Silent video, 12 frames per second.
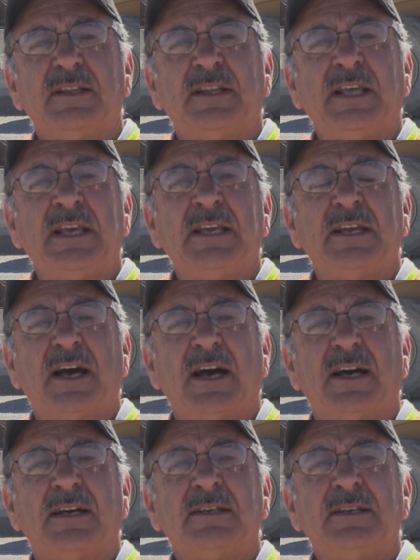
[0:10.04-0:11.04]

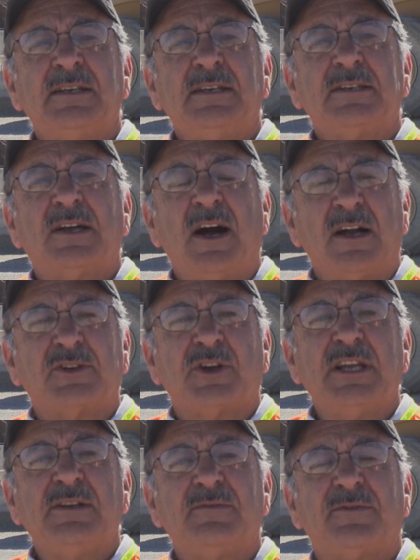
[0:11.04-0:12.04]
the
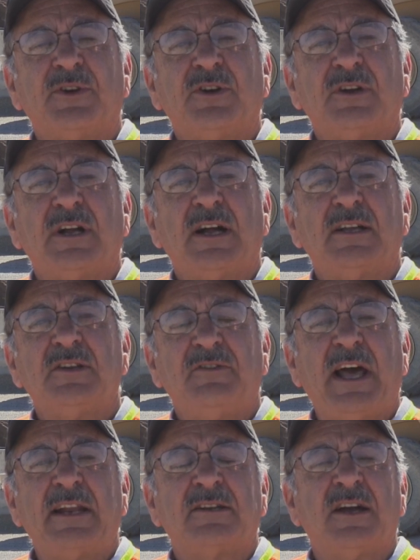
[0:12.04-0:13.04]
concrete for
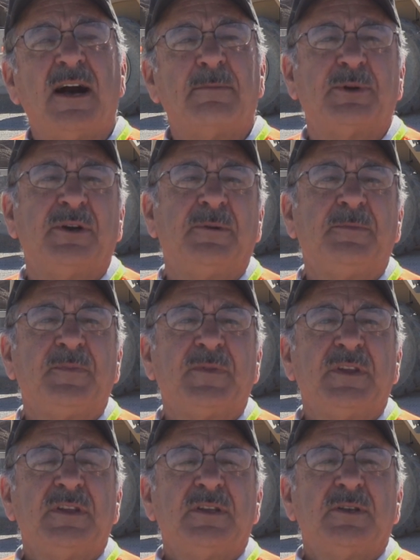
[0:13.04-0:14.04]
Nevada Copper
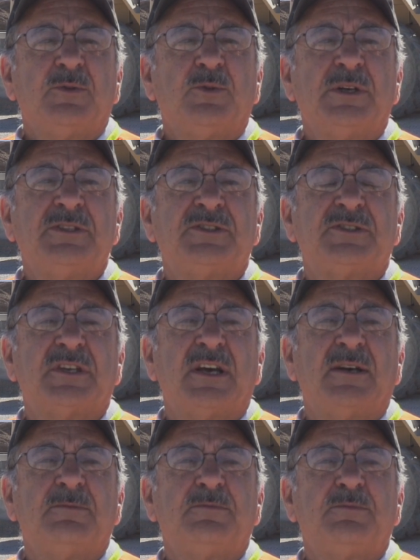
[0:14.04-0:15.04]
was
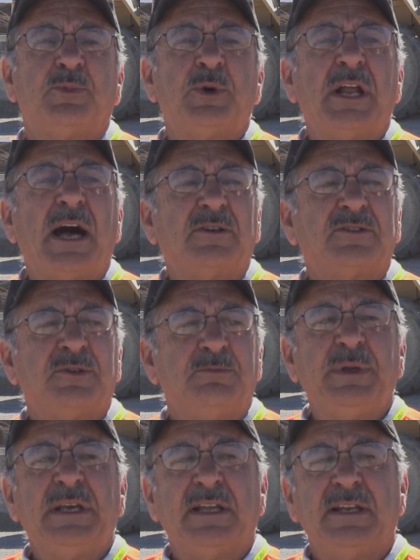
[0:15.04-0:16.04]
put out to
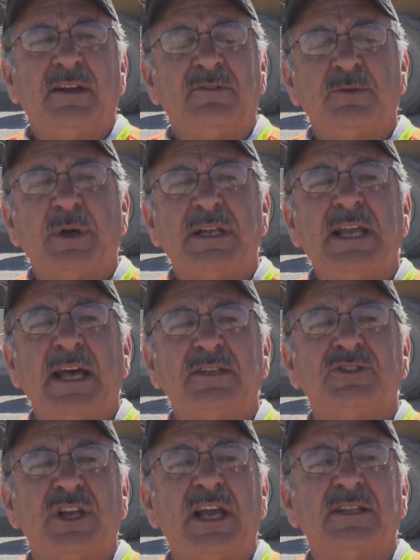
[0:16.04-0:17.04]
bid. Everybody had a
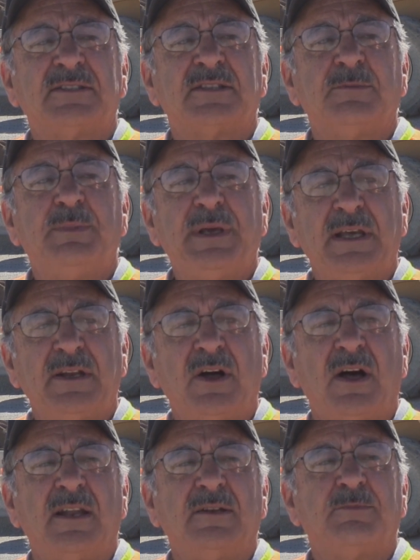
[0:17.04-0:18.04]
chance to bid
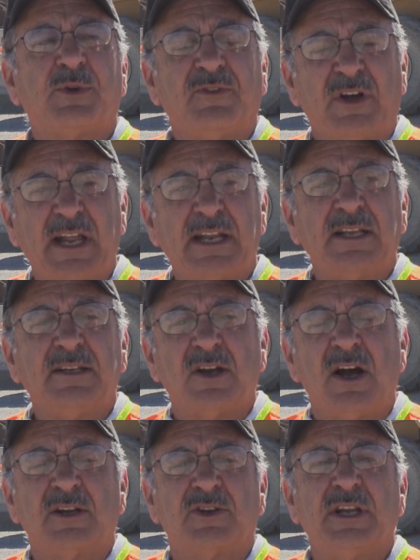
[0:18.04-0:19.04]
on providing
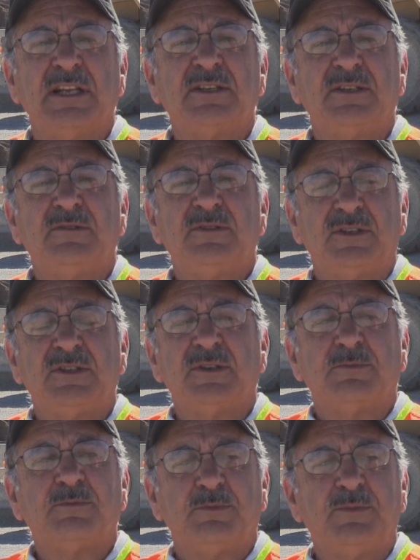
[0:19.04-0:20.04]
concrete
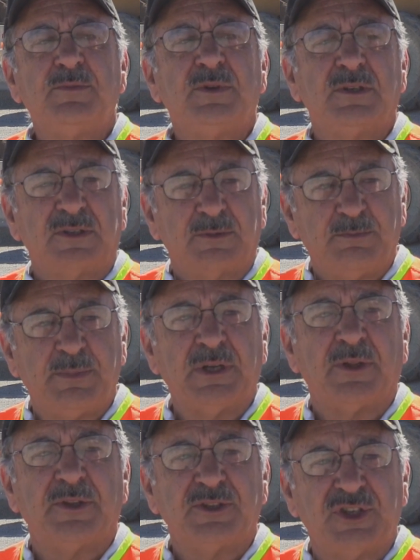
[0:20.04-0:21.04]
to
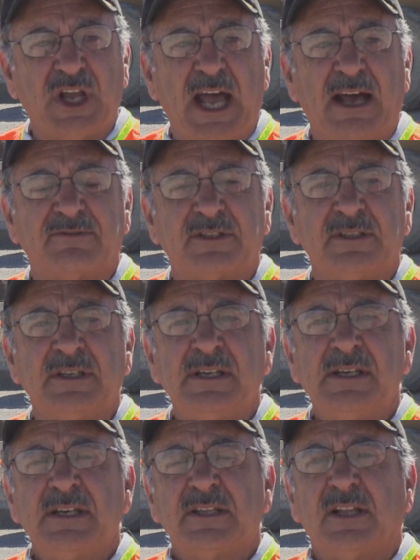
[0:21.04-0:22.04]
build the shaft,
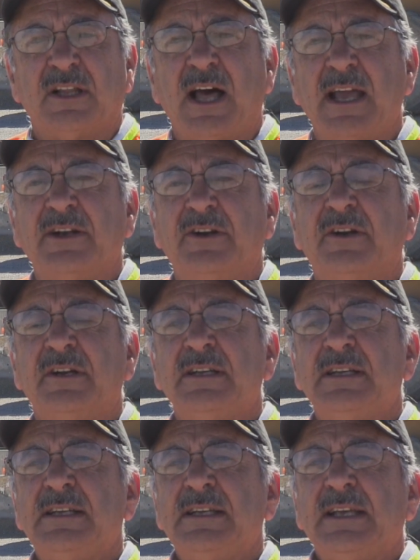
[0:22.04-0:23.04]
the liner.
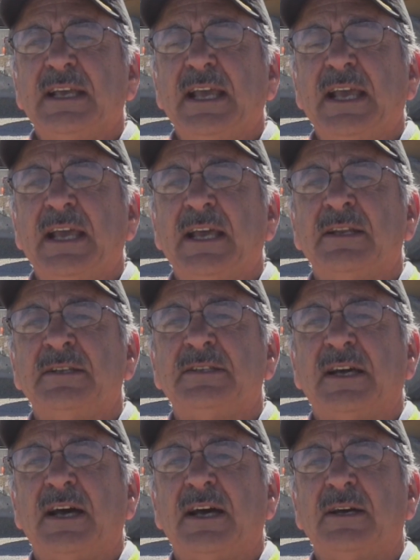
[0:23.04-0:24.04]

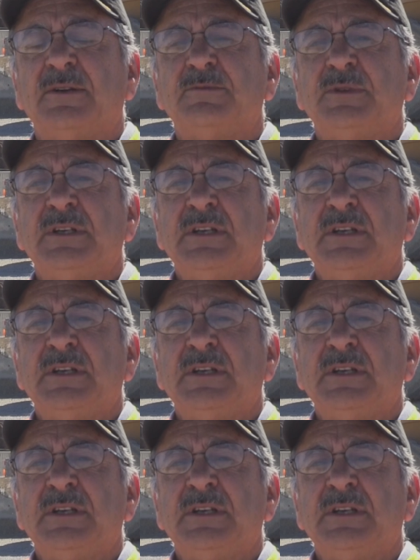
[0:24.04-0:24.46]
And